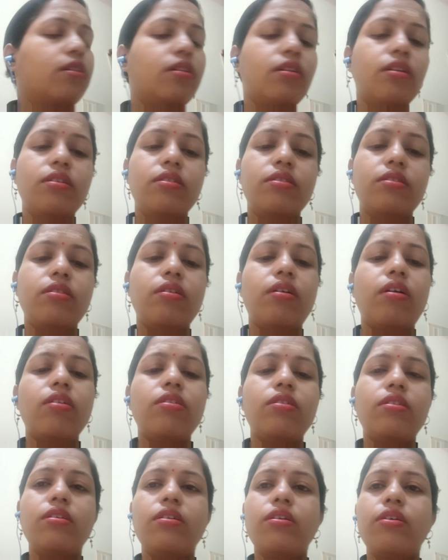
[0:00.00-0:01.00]
in
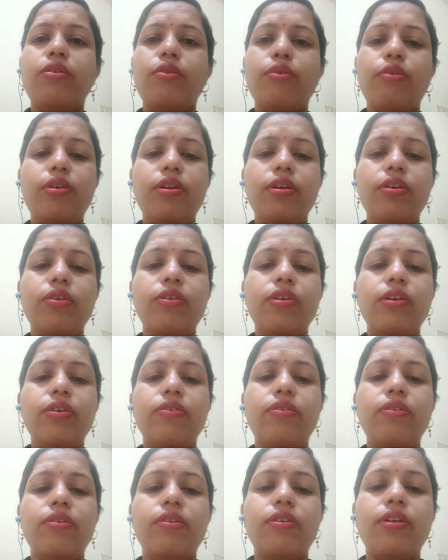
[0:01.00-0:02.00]
short,
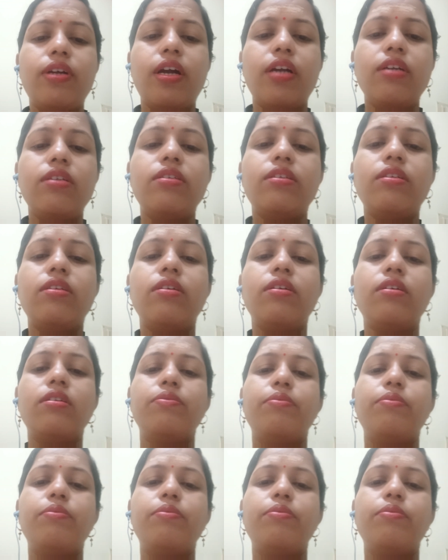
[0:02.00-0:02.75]
oligonucleotides